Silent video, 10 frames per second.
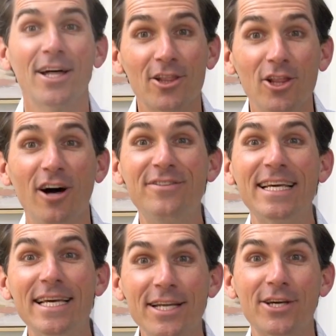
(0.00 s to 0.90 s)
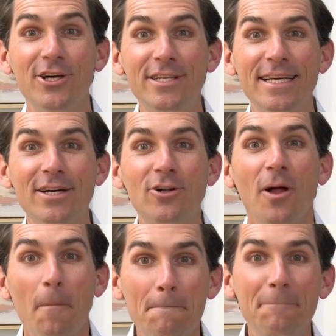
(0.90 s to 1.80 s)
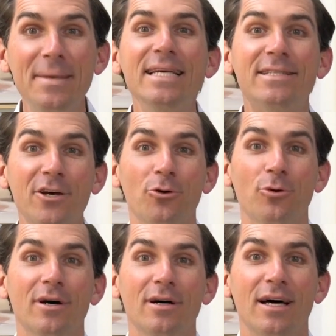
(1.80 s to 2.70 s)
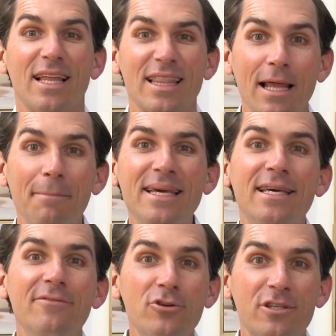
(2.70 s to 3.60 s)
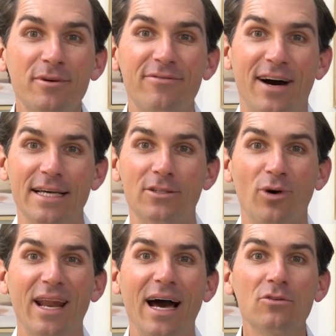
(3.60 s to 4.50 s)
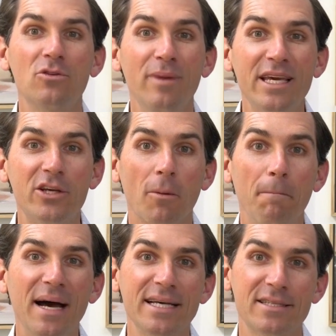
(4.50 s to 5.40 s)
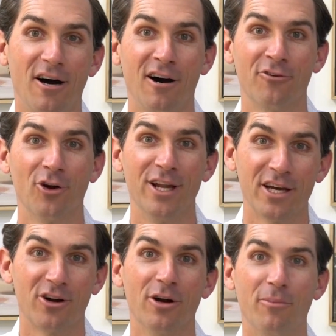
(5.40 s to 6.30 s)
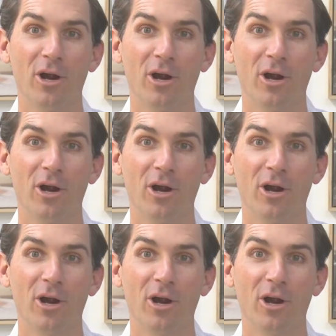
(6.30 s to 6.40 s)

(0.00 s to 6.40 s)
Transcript: Love to get a good deal? Me too. Let me give you some advice on how to make your best offer in the current